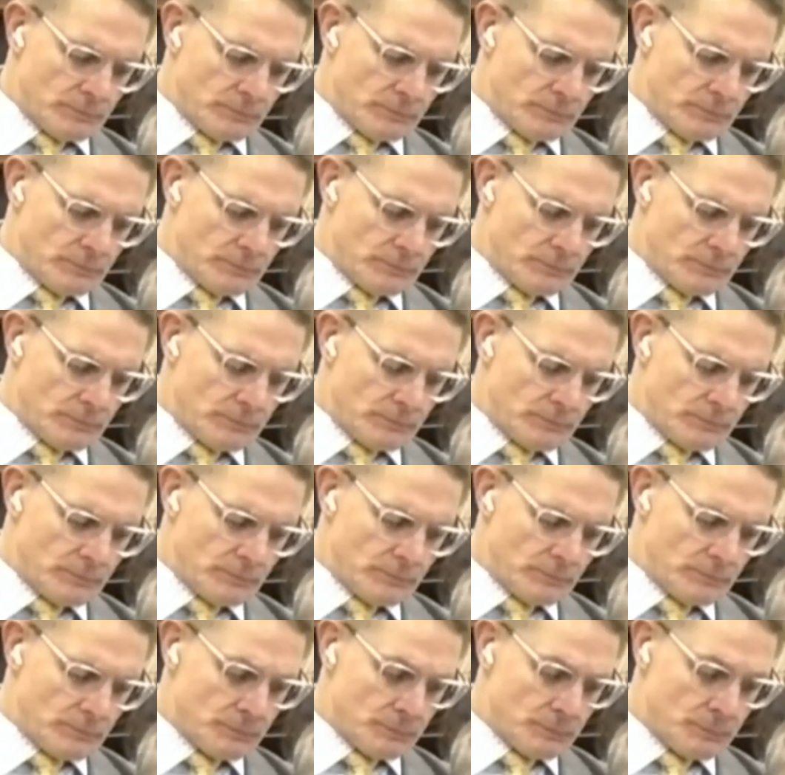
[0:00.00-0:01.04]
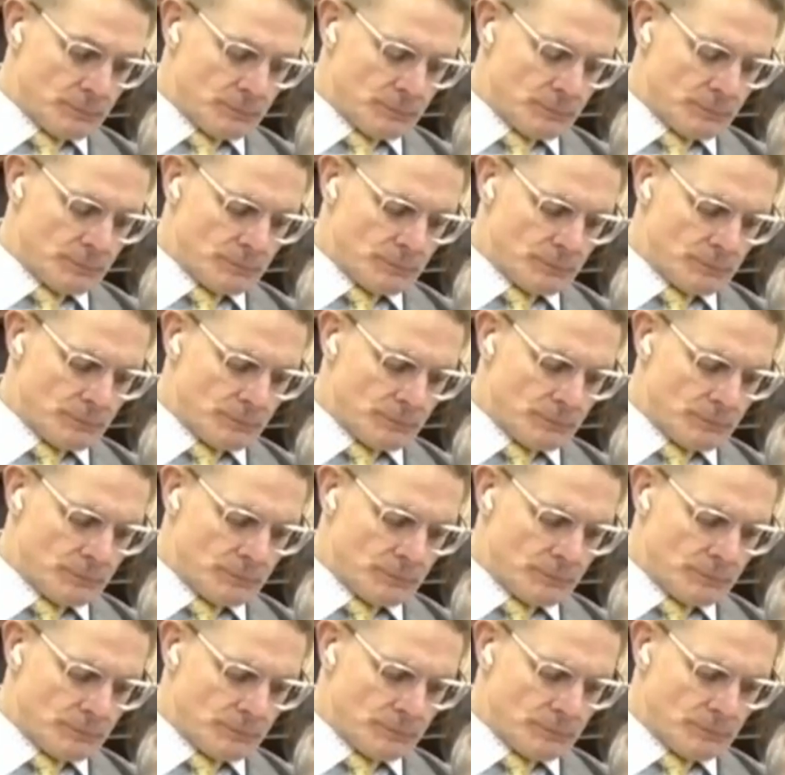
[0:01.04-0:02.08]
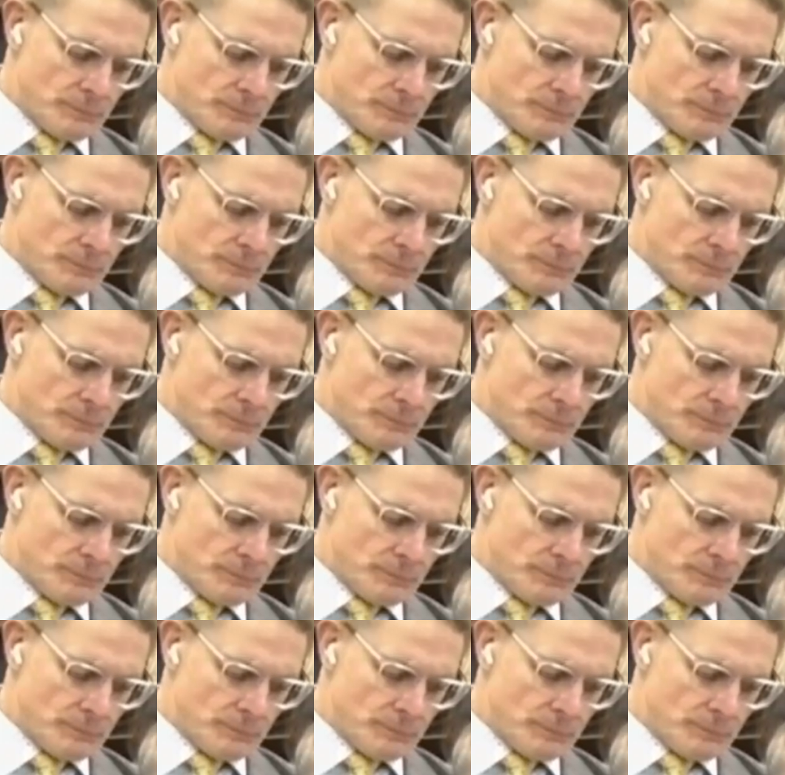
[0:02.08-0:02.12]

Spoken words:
The person shown says nothing.